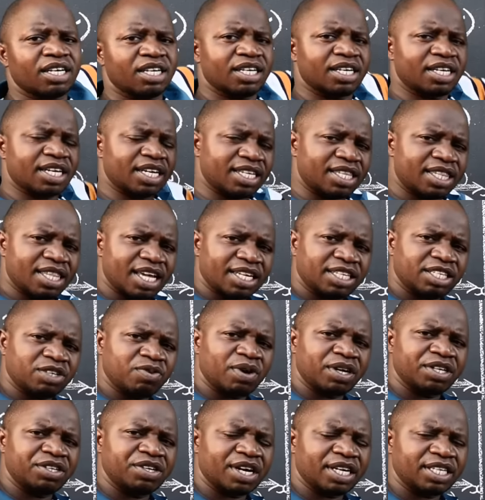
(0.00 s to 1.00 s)
Get that
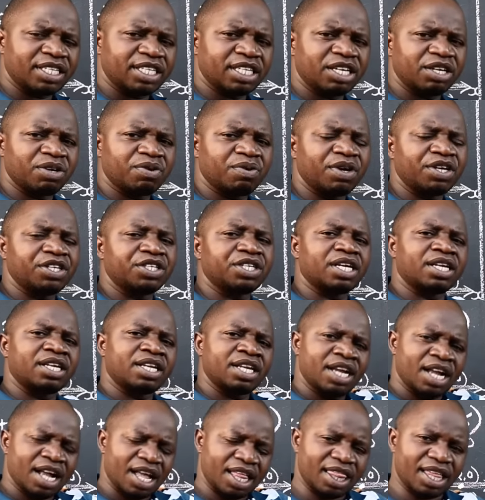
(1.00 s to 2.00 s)
quadratic equation,
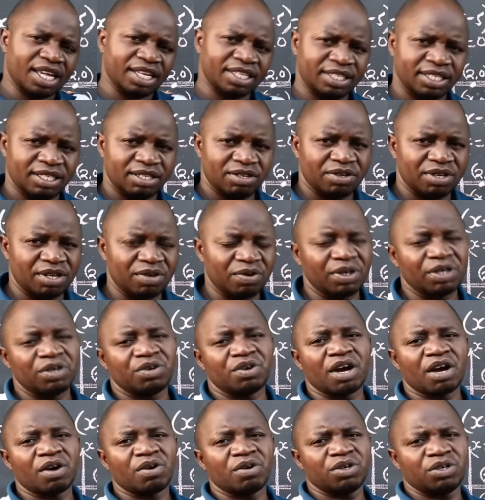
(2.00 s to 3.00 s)
that's the one
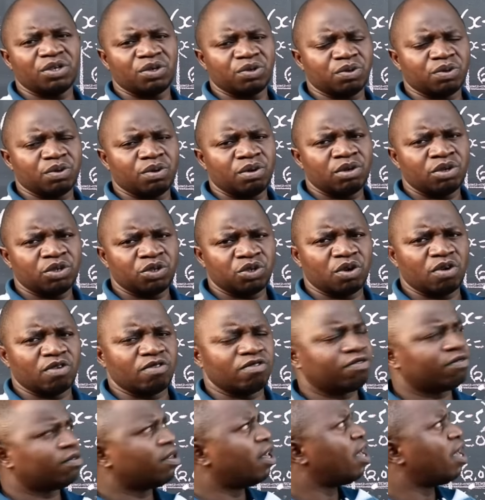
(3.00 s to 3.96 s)
you are going to solve.